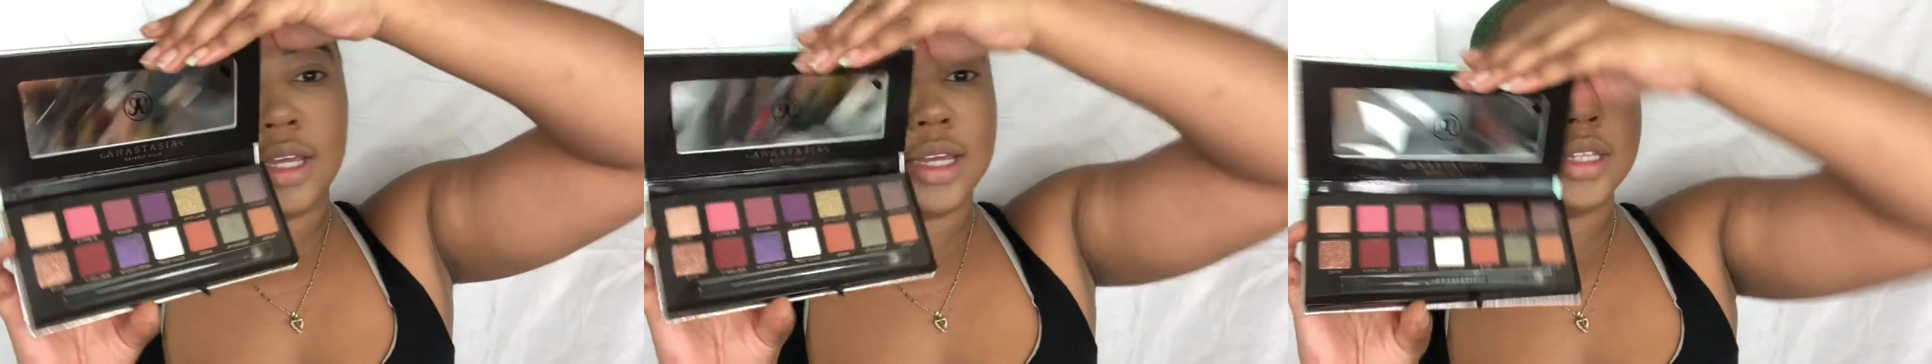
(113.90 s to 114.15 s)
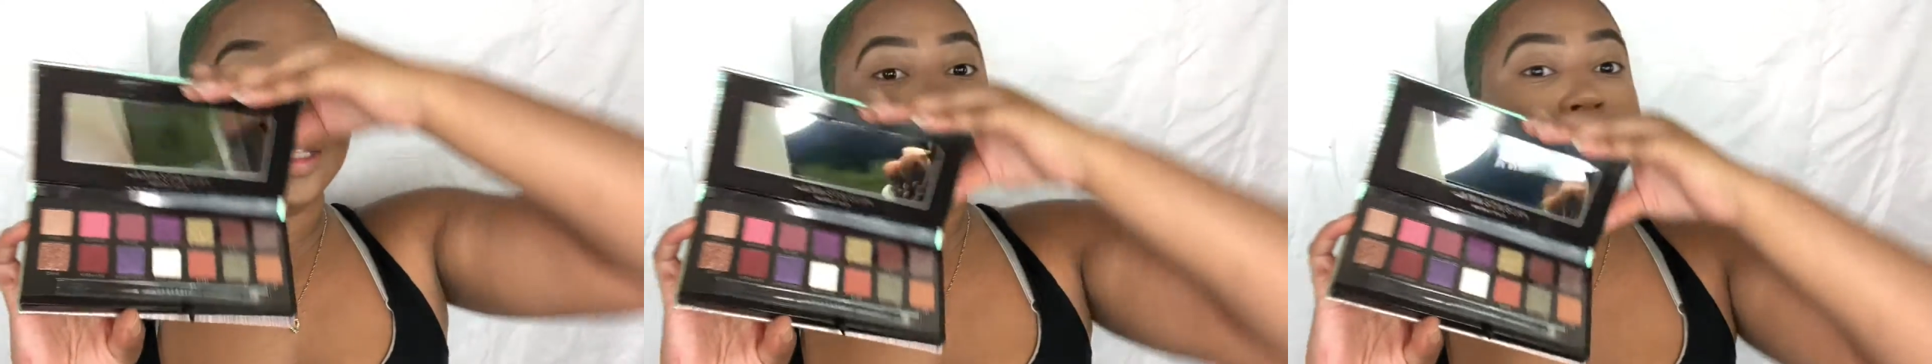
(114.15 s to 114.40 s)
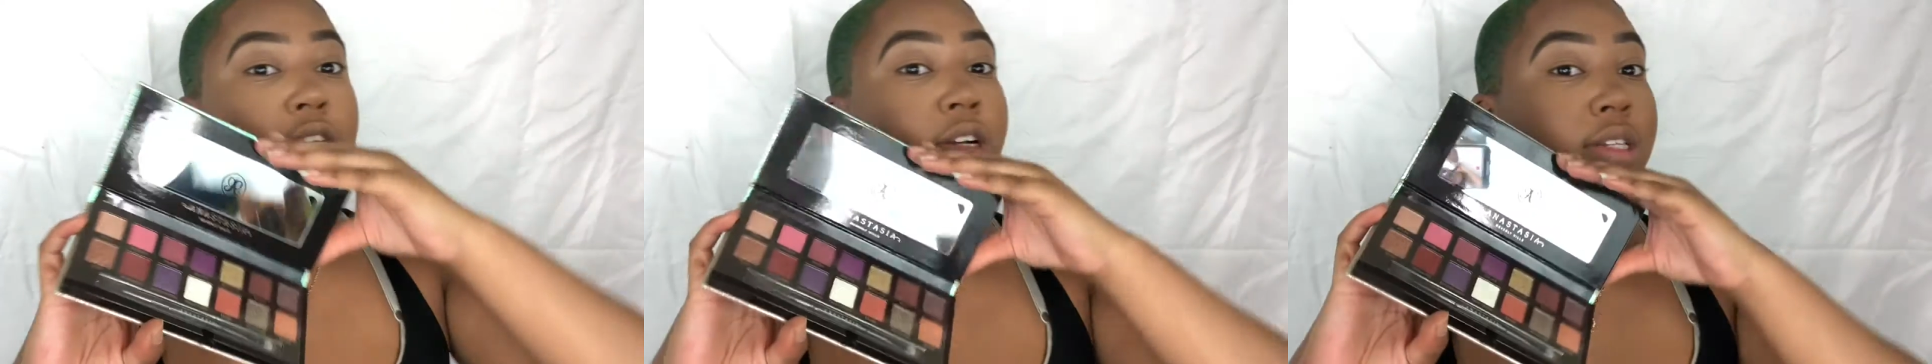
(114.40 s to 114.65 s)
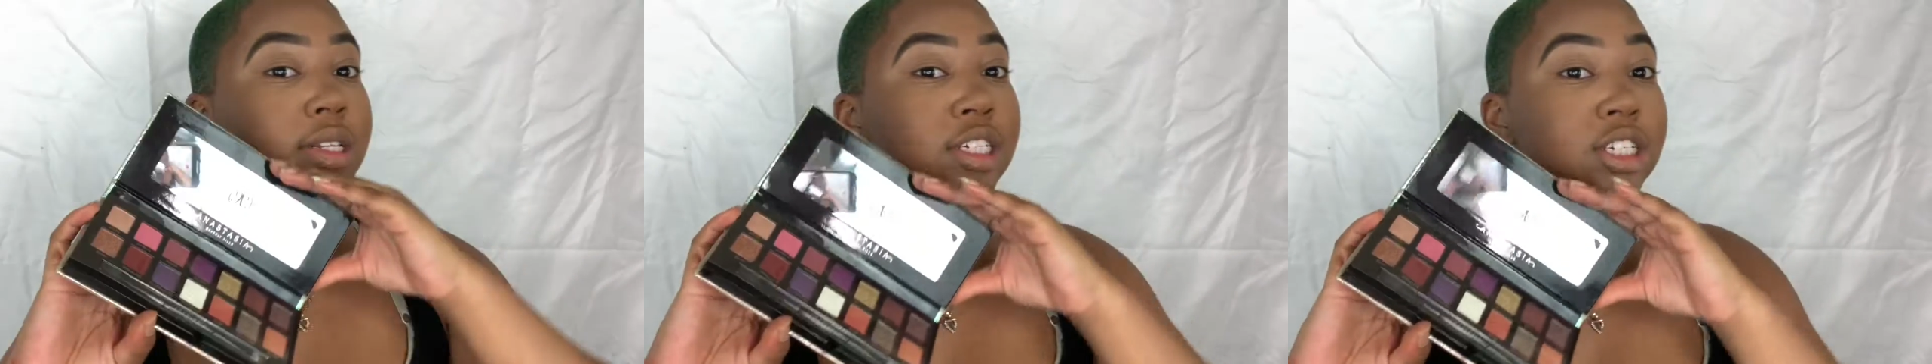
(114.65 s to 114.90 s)
And these are
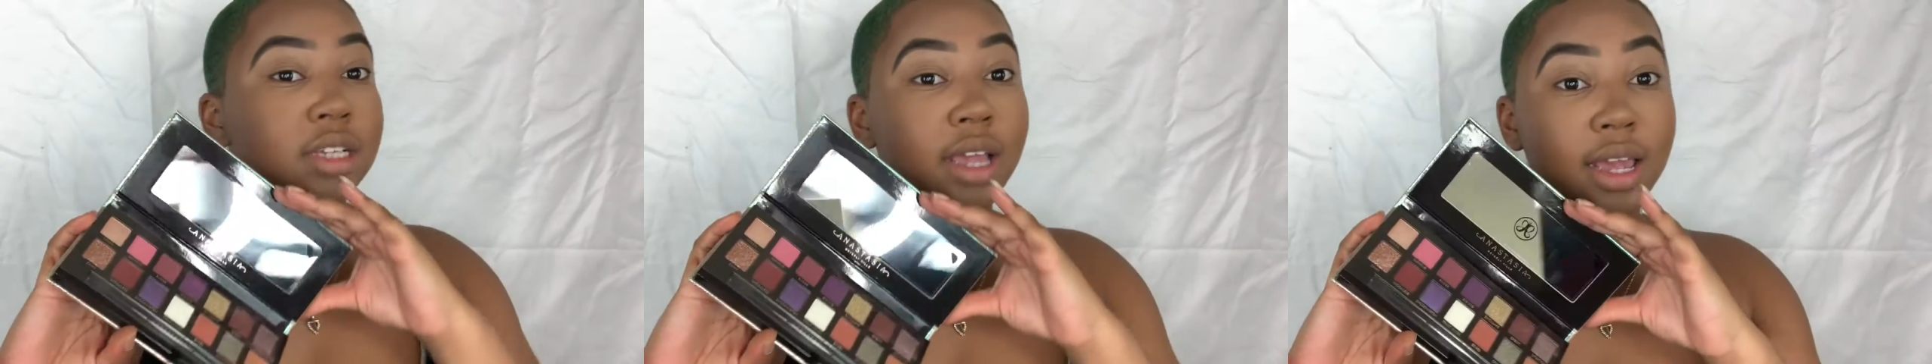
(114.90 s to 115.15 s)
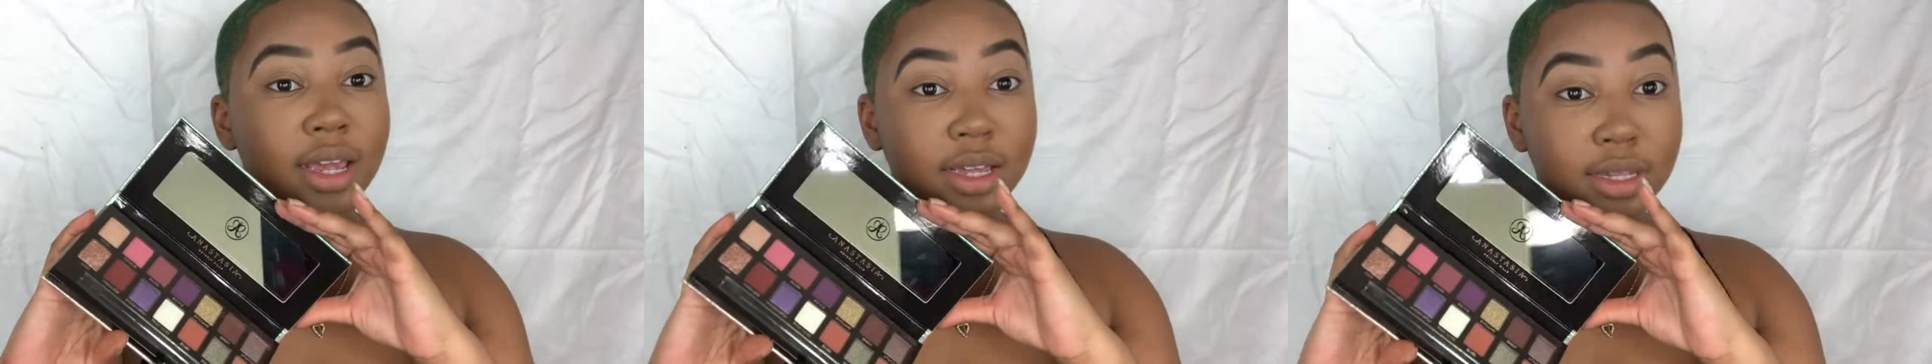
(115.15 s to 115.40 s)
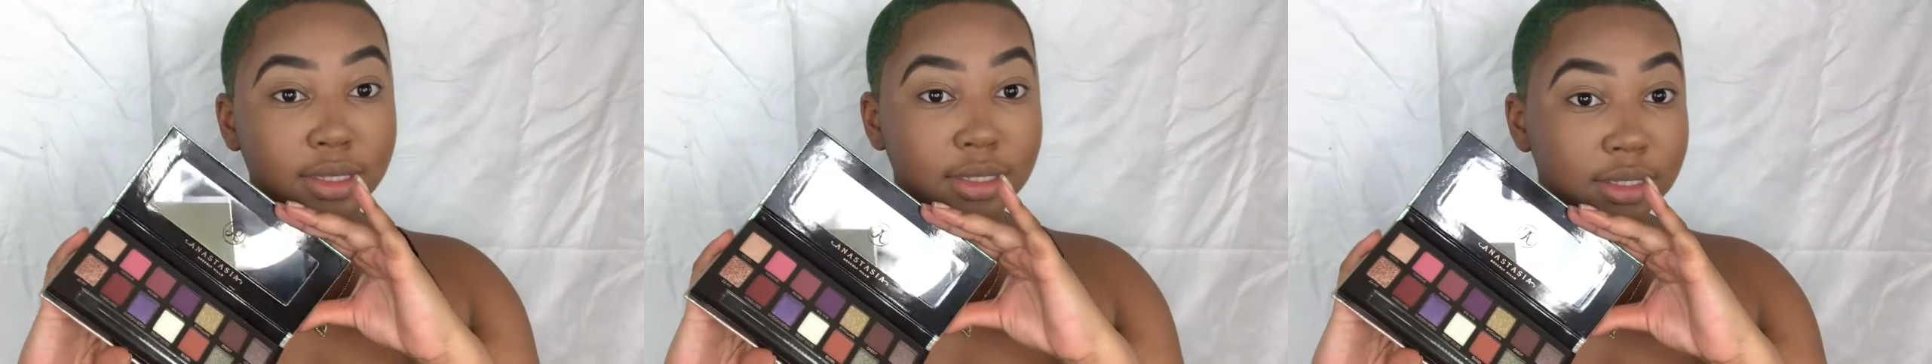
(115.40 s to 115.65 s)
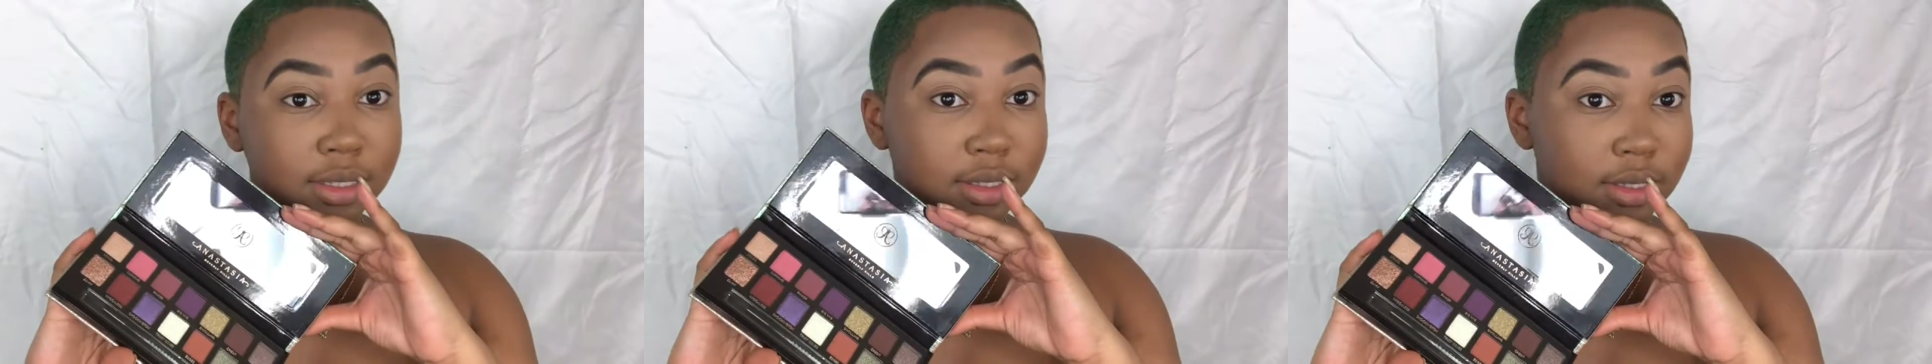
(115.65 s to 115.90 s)
the shades.